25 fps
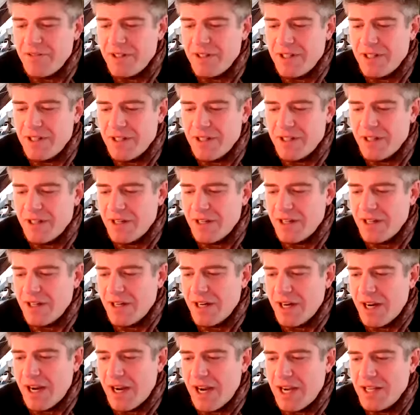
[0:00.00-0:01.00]
other
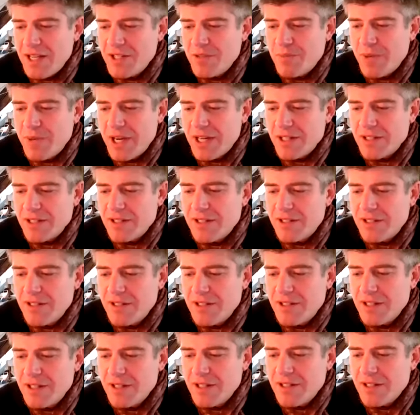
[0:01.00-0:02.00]
aspect
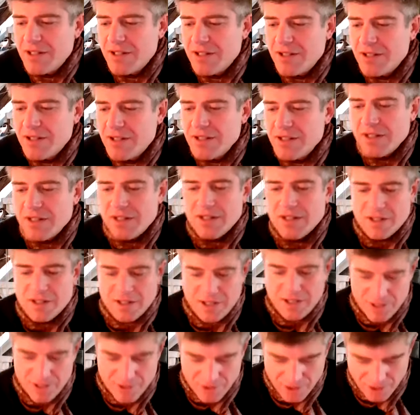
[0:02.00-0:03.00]
to this
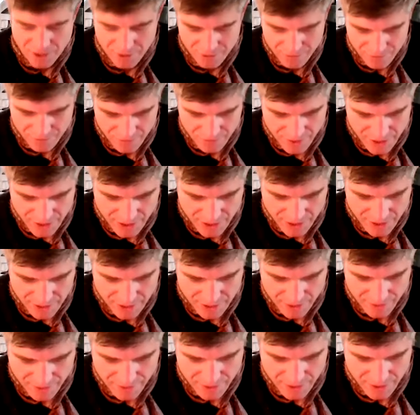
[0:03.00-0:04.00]
whole thing.
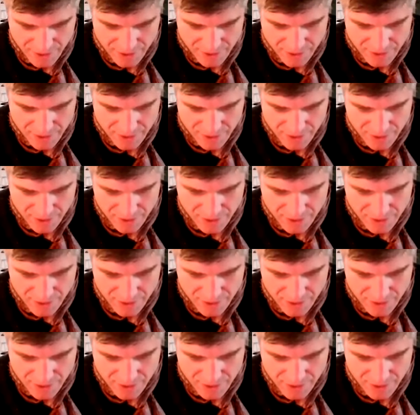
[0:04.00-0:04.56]
And I think